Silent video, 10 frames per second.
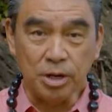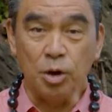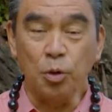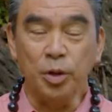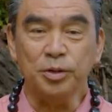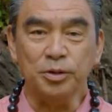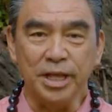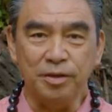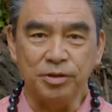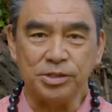Kahu Wendell
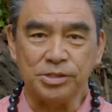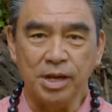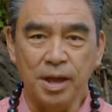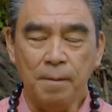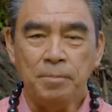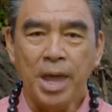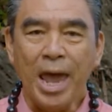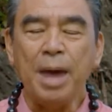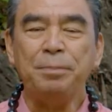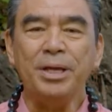Davis.
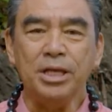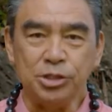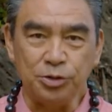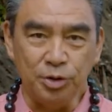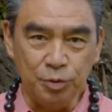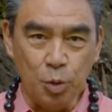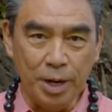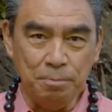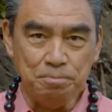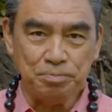Happy Easter, everyone.
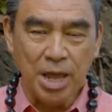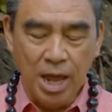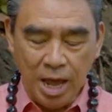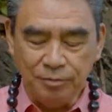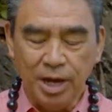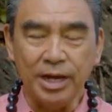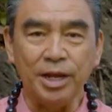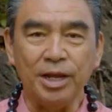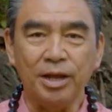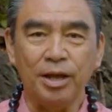I've got
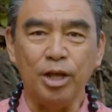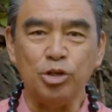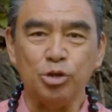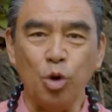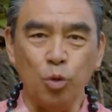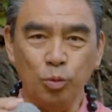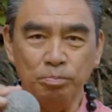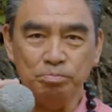a stone.